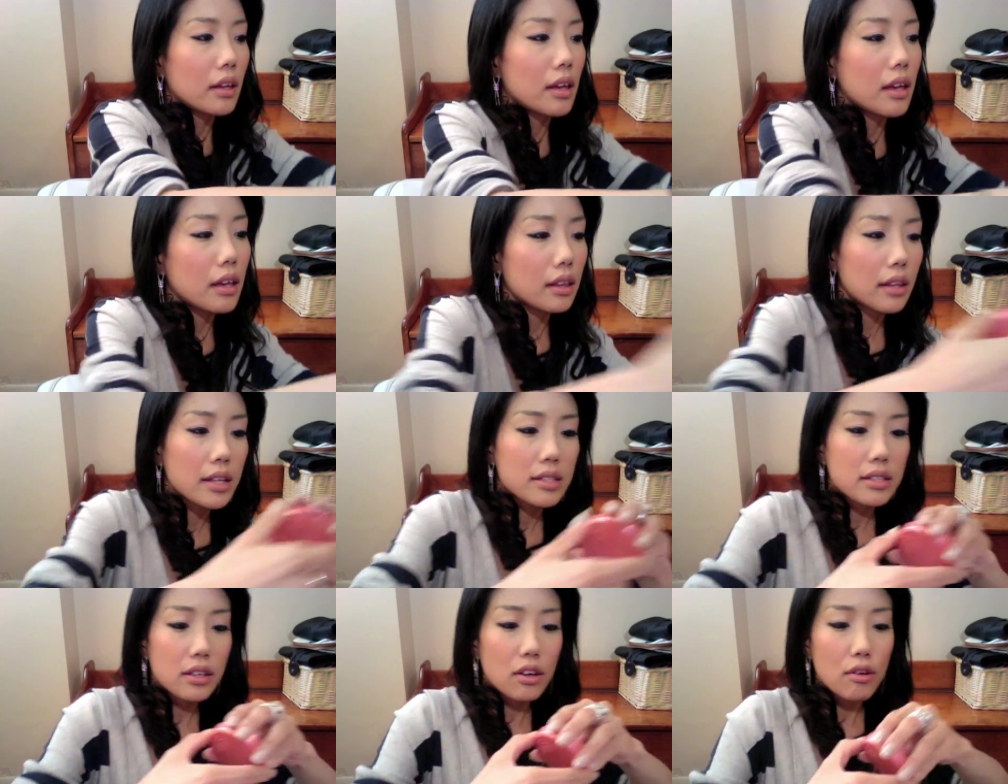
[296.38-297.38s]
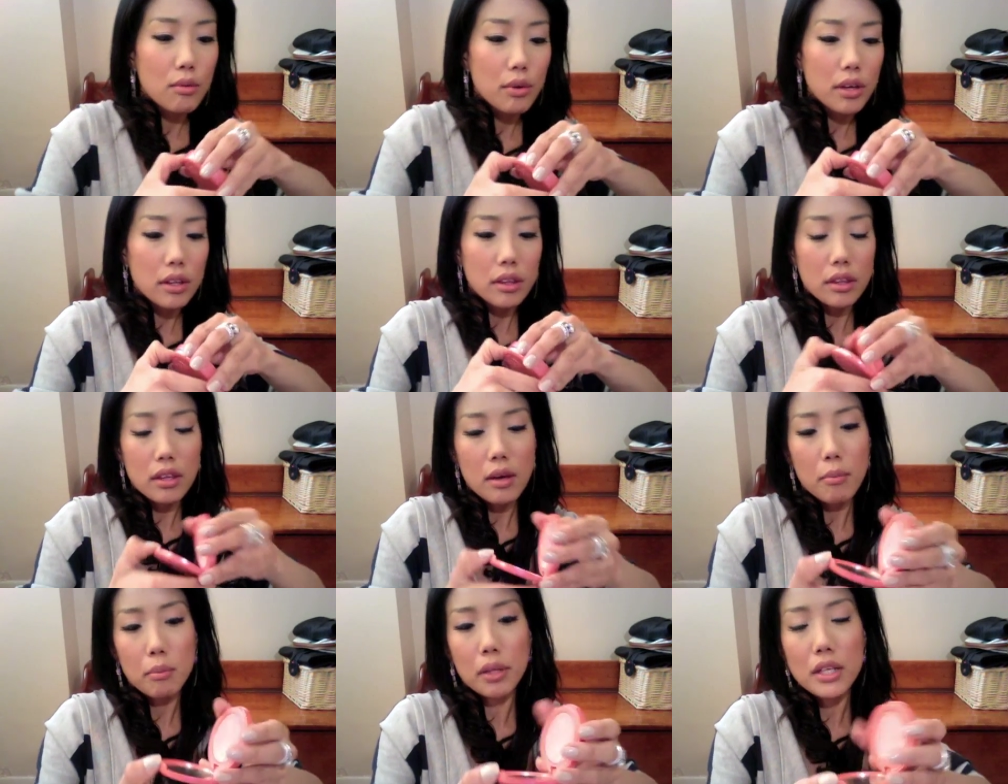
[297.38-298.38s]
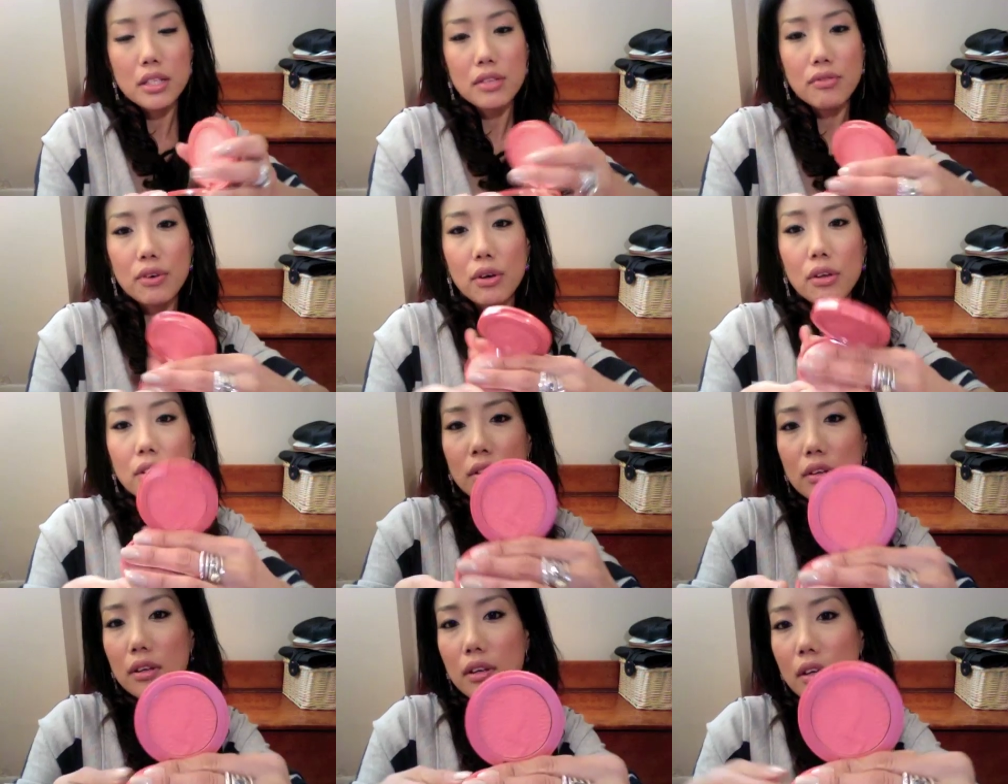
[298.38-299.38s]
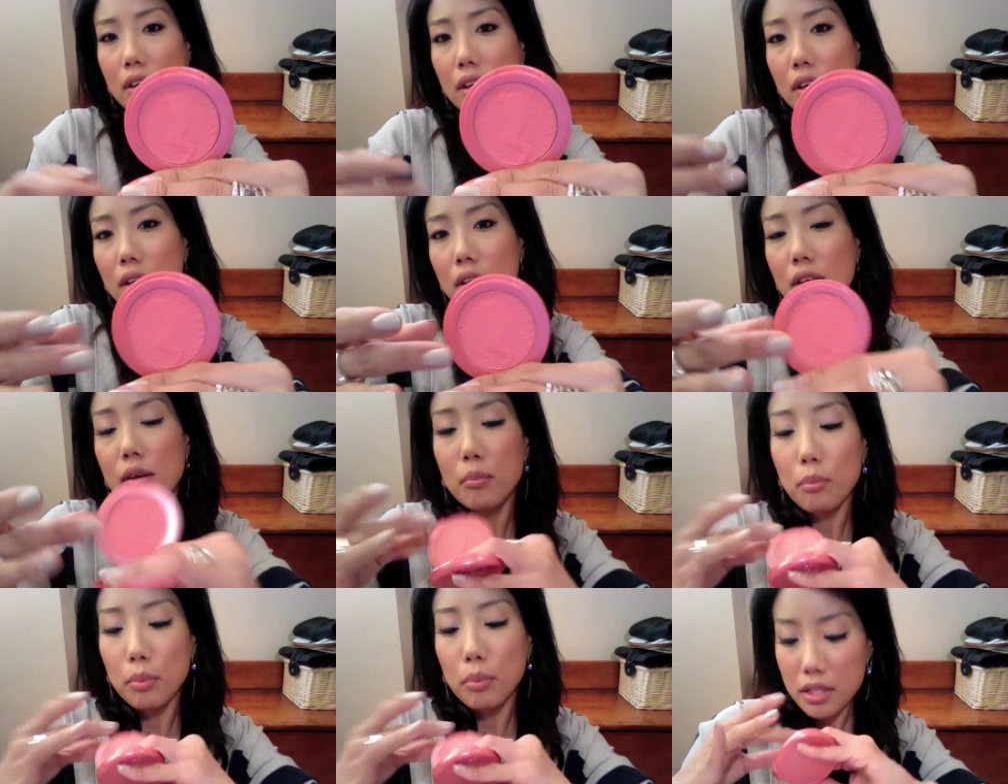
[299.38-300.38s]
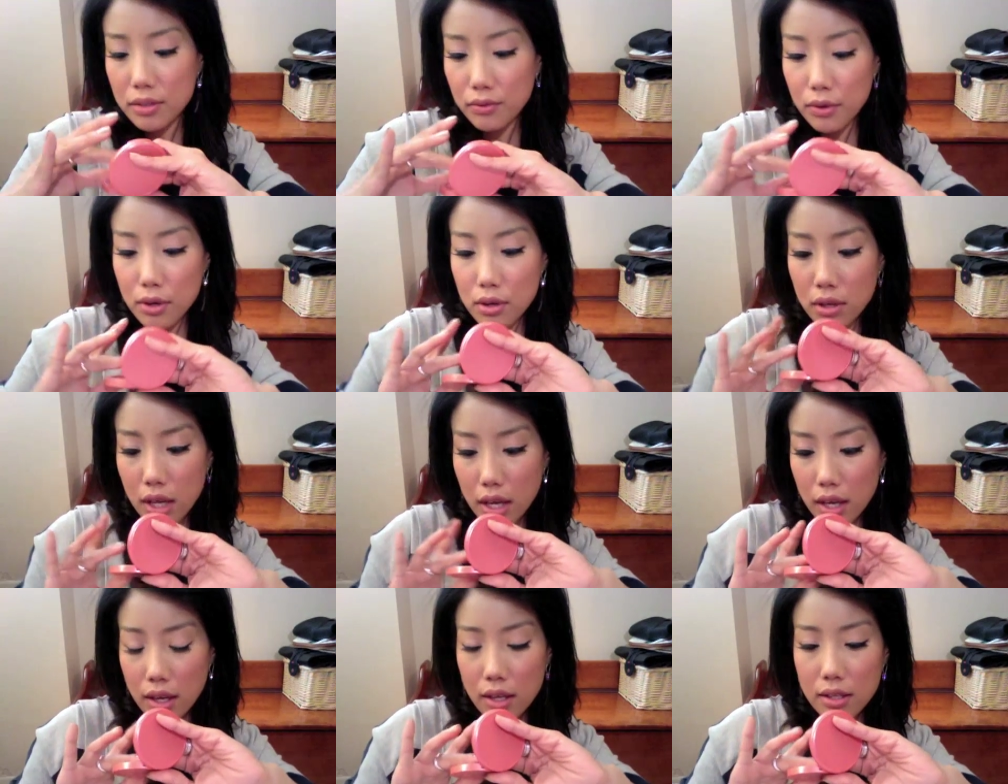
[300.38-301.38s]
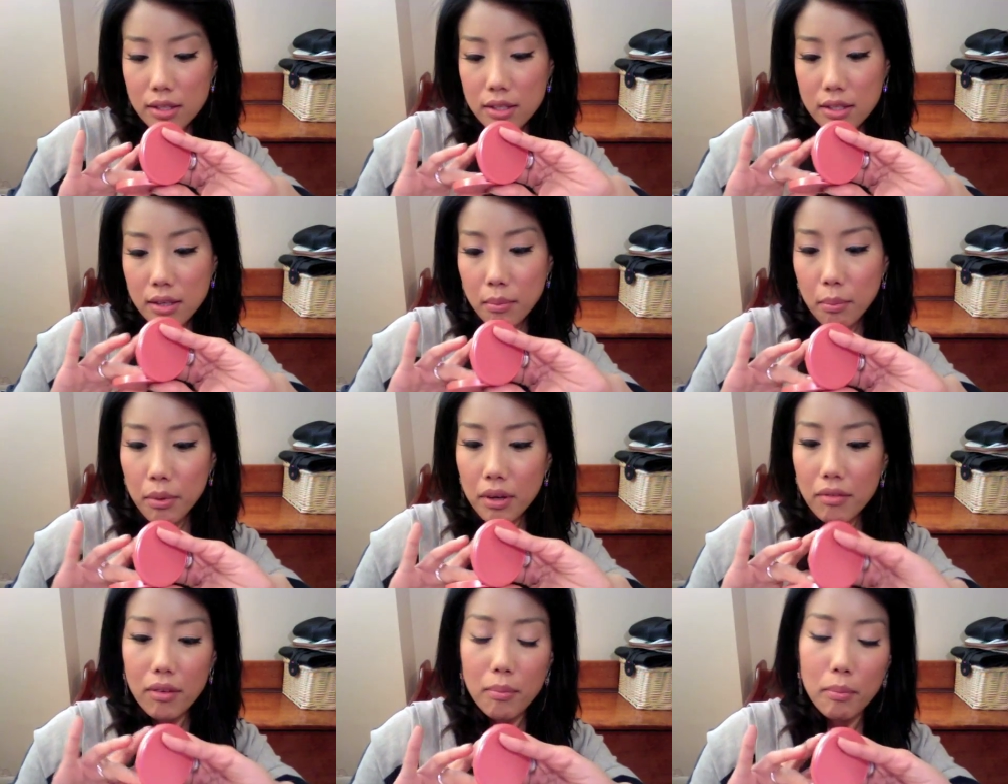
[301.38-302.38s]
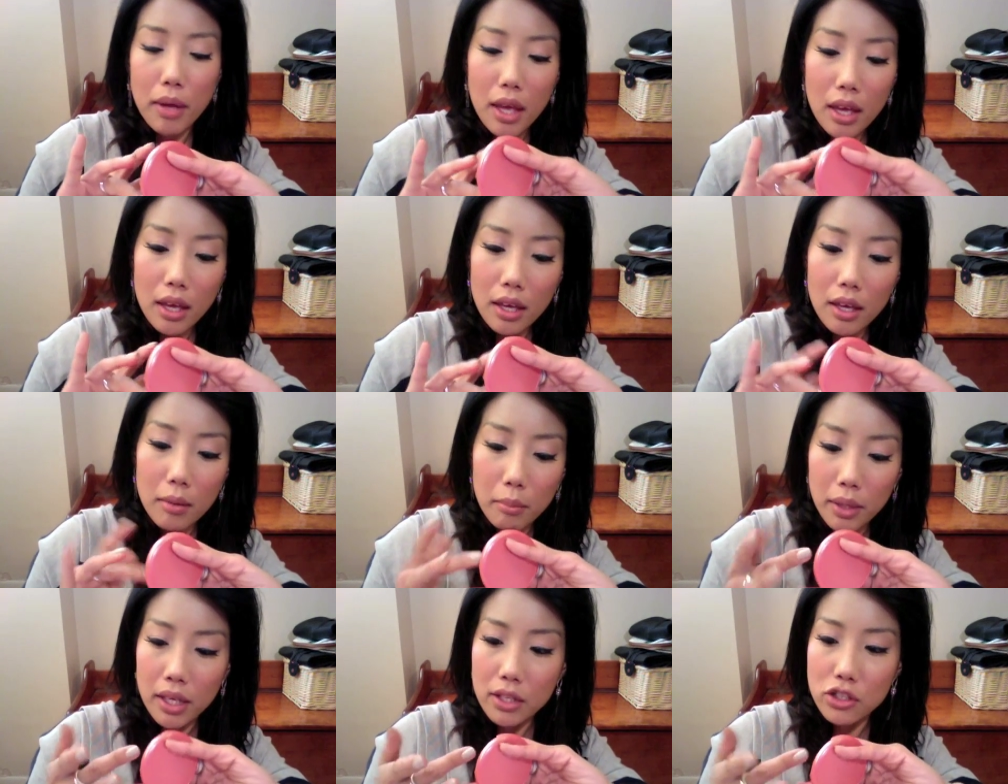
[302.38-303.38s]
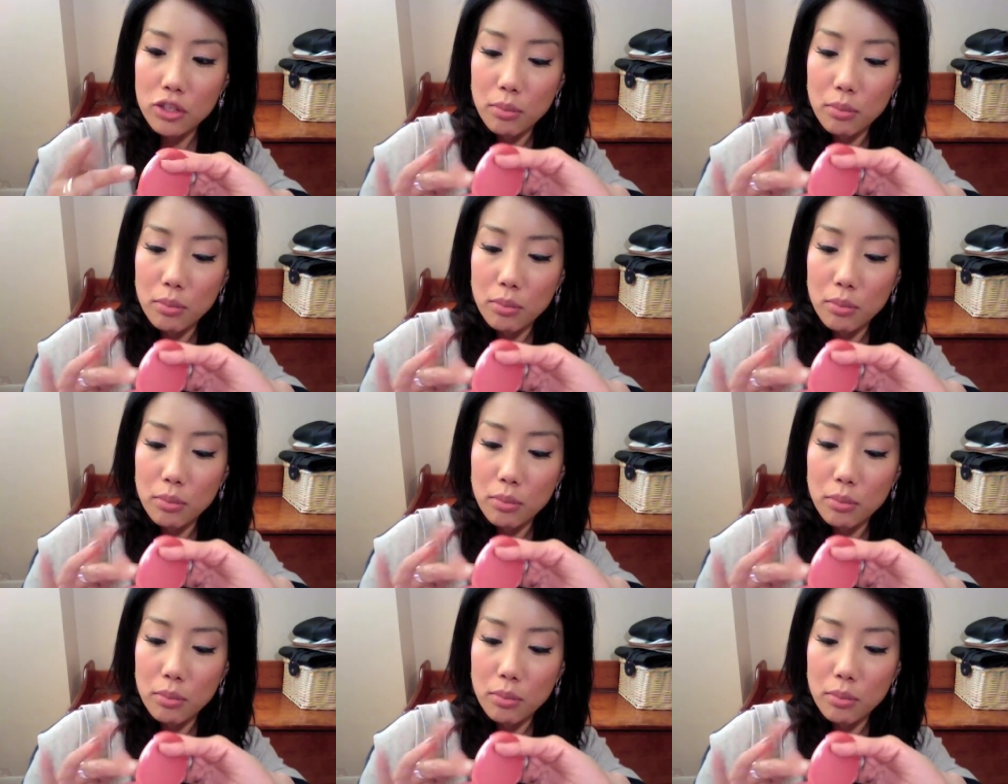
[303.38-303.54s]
Okay, let's go with blissful. Blissful, it's a bit of a pink peach,